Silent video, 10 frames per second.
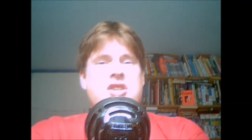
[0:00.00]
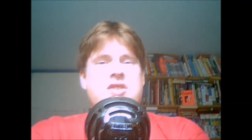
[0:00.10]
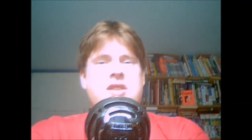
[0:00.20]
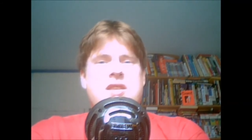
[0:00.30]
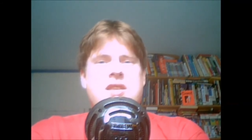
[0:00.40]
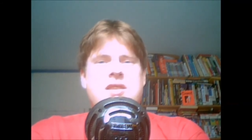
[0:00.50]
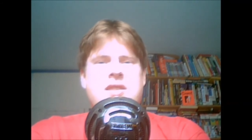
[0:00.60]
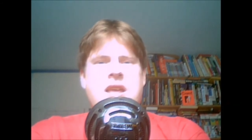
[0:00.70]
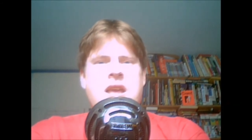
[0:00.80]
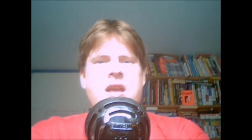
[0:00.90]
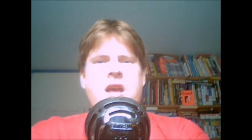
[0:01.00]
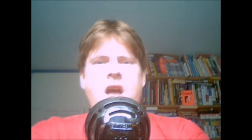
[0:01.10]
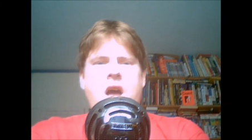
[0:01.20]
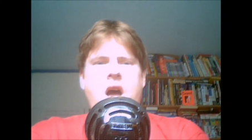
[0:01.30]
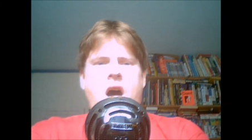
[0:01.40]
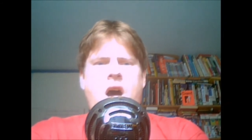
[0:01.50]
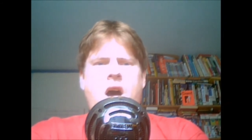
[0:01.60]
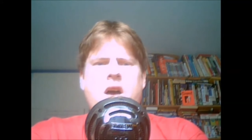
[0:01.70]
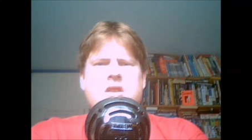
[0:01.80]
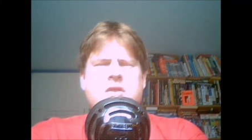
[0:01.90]
So this is the
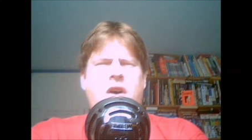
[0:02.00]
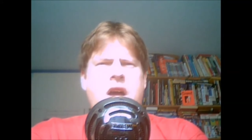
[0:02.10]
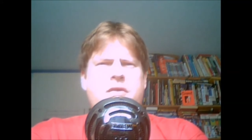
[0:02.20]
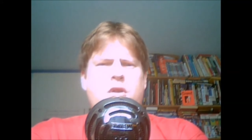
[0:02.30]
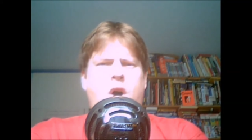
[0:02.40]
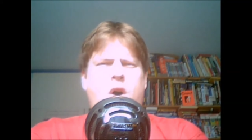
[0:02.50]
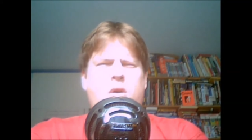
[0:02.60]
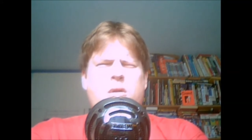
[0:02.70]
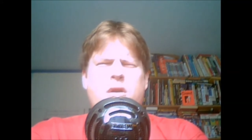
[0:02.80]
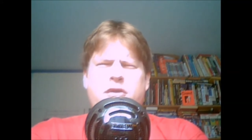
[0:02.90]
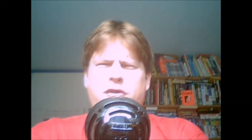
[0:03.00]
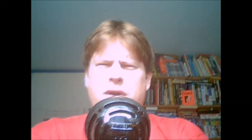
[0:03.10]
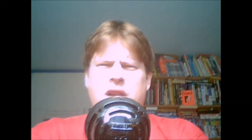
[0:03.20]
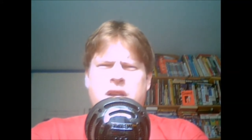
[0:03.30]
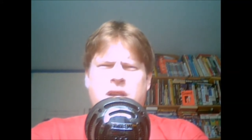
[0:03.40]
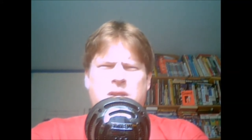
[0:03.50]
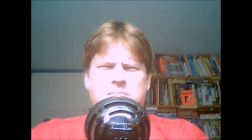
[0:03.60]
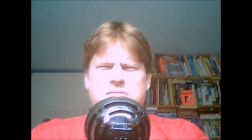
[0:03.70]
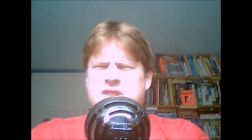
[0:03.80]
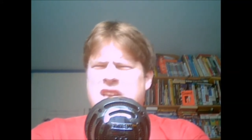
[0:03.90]
survival horror thriller
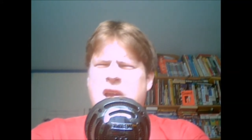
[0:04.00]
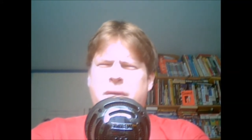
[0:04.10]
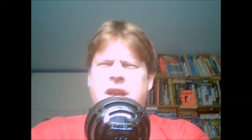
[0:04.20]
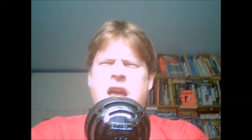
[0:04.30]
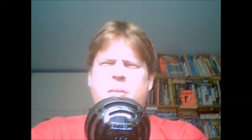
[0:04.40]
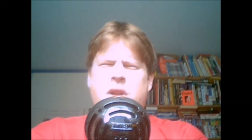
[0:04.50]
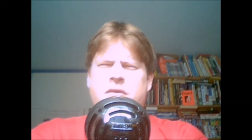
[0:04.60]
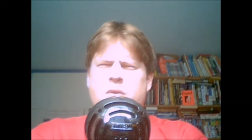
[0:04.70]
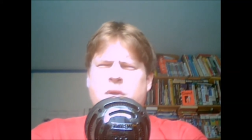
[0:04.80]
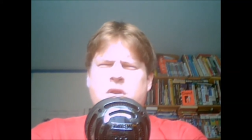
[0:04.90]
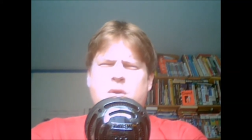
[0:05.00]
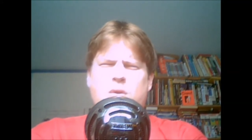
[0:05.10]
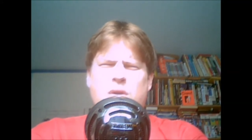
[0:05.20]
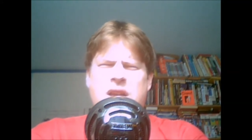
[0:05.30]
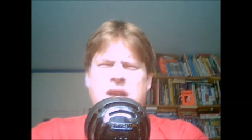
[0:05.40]
scary game, whatever you want to call it.